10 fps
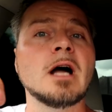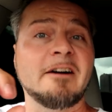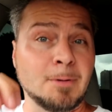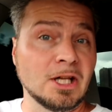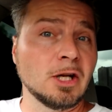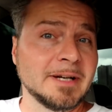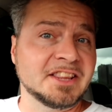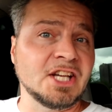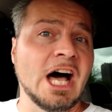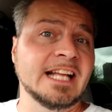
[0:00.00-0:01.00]
I put a little
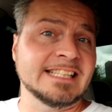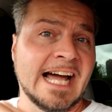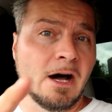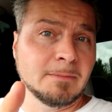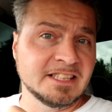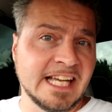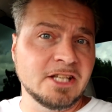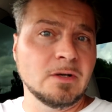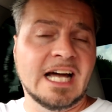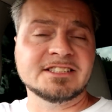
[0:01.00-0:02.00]
bit of thought into how I'm gonna
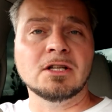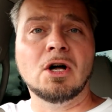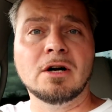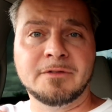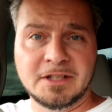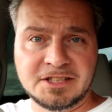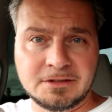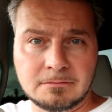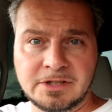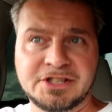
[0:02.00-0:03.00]
take you guys along for
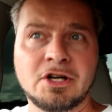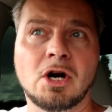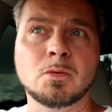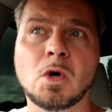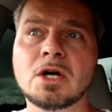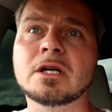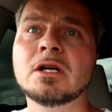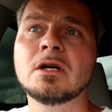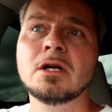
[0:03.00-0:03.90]
this, this yard work.